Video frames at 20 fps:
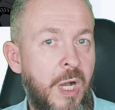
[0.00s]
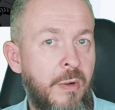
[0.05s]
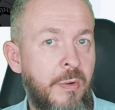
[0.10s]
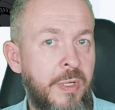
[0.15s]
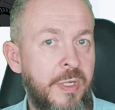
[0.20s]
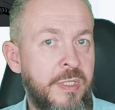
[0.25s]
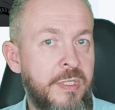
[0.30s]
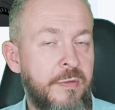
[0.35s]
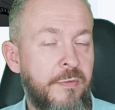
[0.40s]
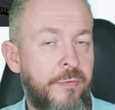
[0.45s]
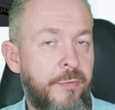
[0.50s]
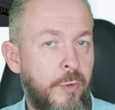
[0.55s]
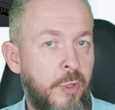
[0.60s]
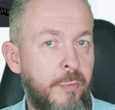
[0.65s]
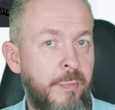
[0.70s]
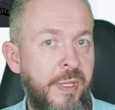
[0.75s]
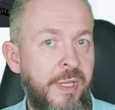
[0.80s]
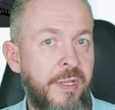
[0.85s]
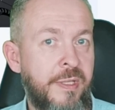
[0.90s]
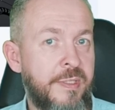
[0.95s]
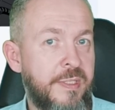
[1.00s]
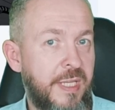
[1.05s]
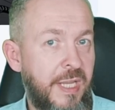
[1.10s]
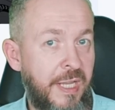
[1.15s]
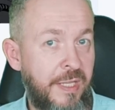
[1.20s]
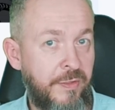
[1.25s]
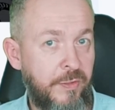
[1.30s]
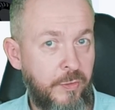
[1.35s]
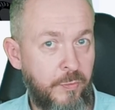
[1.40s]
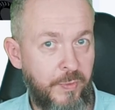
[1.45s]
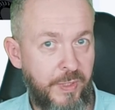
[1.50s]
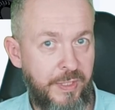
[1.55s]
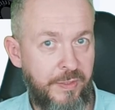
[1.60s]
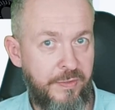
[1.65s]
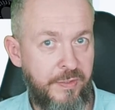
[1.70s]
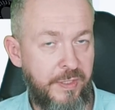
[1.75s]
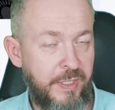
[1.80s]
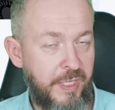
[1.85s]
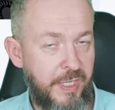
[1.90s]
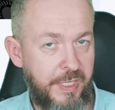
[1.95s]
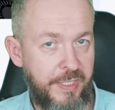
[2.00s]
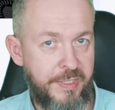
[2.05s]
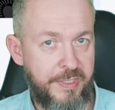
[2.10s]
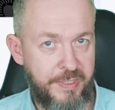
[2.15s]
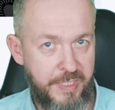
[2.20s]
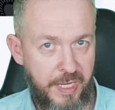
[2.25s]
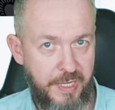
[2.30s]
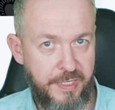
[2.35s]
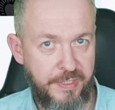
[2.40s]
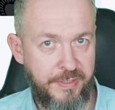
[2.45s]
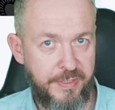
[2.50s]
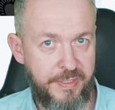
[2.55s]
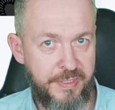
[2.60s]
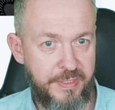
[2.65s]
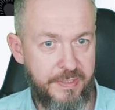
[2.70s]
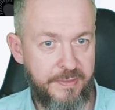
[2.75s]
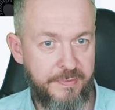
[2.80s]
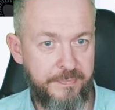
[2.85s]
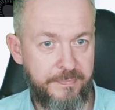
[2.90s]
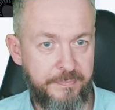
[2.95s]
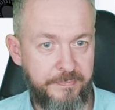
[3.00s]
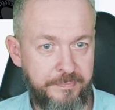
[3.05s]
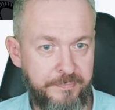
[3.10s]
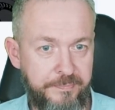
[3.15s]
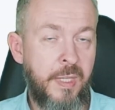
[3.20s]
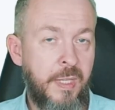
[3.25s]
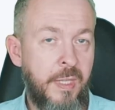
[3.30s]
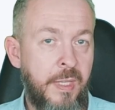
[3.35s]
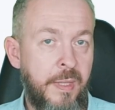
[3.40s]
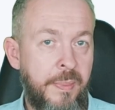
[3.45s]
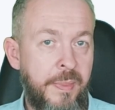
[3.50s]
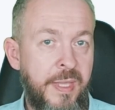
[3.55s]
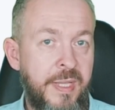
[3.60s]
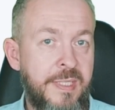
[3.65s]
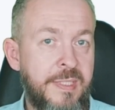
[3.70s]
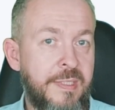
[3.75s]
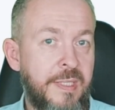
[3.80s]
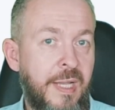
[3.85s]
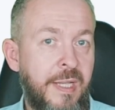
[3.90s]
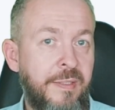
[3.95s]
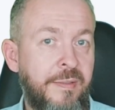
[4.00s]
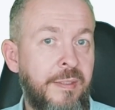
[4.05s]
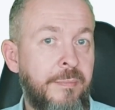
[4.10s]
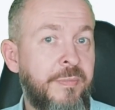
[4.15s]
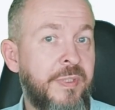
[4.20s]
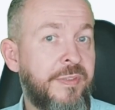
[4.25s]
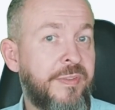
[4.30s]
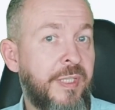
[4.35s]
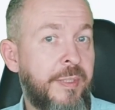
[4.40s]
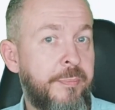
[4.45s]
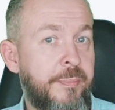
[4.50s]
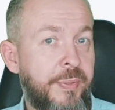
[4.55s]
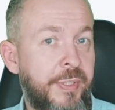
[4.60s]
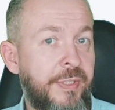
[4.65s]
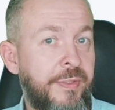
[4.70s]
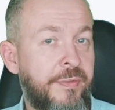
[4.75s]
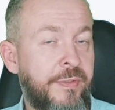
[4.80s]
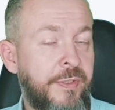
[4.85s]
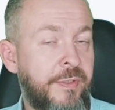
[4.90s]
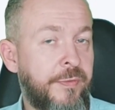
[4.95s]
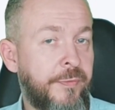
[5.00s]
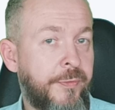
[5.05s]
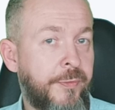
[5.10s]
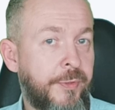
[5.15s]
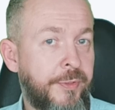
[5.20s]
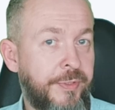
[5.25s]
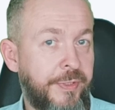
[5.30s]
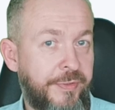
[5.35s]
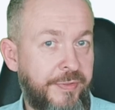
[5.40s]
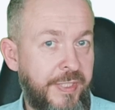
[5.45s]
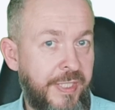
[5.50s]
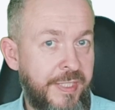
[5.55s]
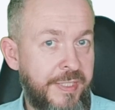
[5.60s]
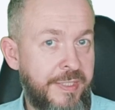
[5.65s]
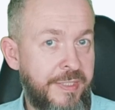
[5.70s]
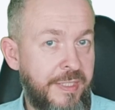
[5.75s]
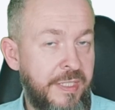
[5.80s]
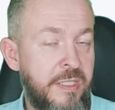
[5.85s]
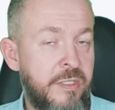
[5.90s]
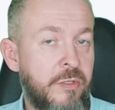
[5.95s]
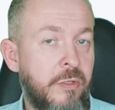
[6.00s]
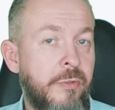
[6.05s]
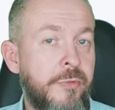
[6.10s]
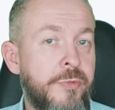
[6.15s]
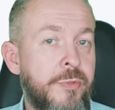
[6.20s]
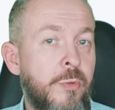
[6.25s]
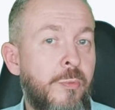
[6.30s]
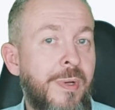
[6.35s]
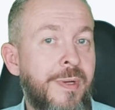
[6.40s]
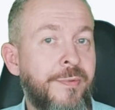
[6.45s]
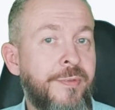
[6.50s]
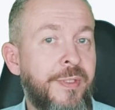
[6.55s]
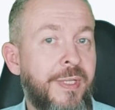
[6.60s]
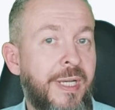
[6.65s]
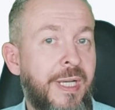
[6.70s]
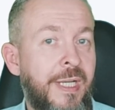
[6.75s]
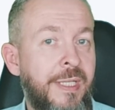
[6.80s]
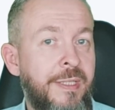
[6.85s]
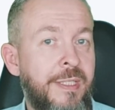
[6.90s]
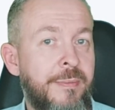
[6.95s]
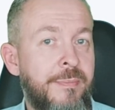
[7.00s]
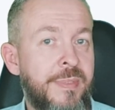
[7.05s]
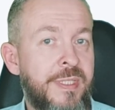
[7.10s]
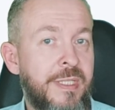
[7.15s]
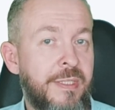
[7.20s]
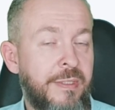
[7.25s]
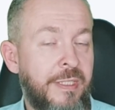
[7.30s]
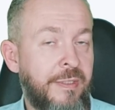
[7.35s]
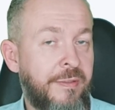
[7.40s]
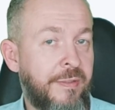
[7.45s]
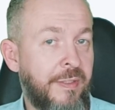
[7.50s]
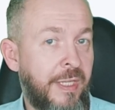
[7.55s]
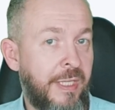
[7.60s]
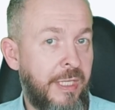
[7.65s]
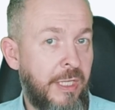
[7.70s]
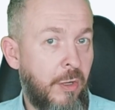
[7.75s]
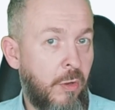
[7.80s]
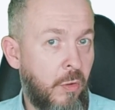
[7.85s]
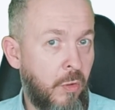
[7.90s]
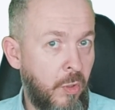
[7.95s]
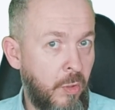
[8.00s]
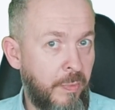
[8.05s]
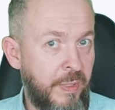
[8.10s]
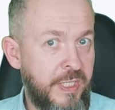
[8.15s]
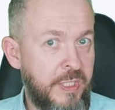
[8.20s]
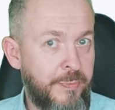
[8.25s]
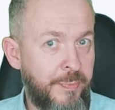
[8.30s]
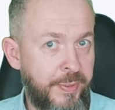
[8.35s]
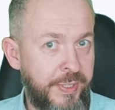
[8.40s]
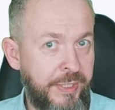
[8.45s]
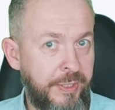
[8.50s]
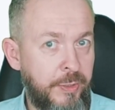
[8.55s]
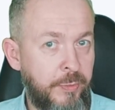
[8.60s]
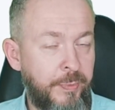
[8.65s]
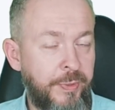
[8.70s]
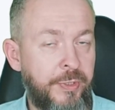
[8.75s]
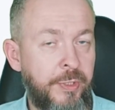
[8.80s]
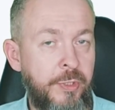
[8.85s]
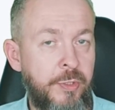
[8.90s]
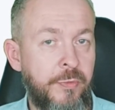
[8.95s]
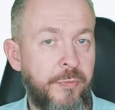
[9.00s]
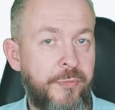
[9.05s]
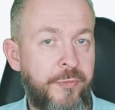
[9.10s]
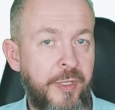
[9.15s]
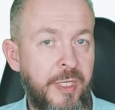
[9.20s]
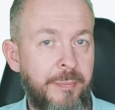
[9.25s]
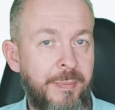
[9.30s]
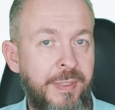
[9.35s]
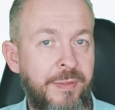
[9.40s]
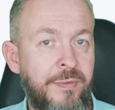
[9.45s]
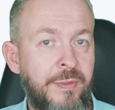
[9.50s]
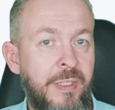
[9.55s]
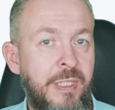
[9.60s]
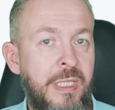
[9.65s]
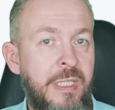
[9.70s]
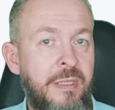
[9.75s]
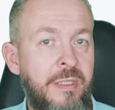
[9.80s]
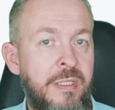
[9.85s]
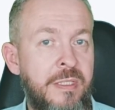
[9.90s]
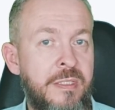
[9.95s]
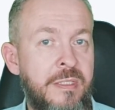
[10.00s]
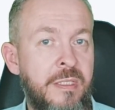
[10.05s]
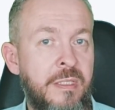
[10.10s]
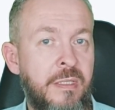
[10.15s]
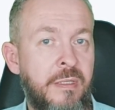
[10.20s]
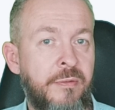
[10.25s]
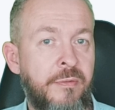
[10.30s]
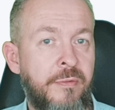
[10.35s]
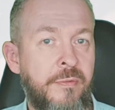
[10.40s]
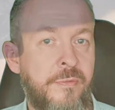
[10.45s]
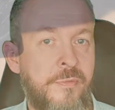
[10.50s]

hours, 4 minutes and 28 seconds. Next item that I printed for the test is also one of the items that I always print with the new filament. It is a